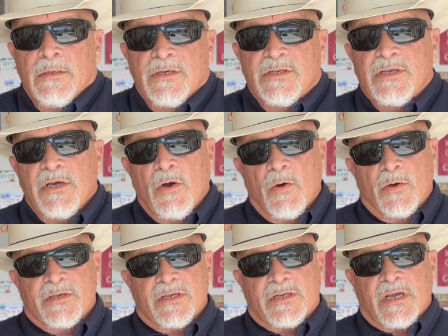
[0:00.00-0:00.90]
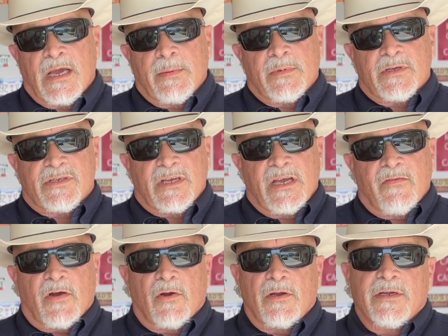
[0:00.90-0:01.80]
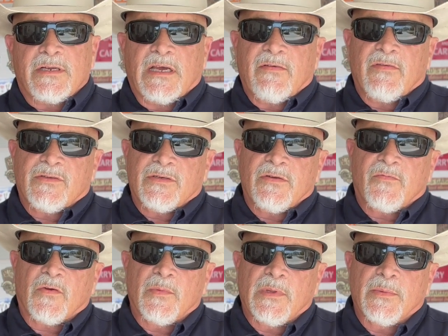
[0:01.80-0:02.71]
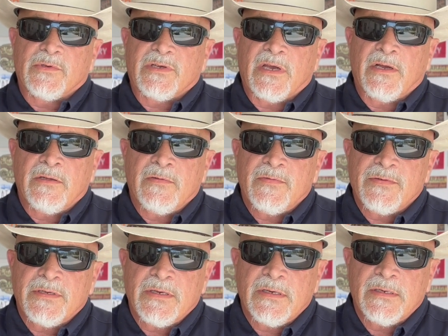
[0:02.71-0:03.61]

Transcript: So, is it time to save Harley Davidson from themselves?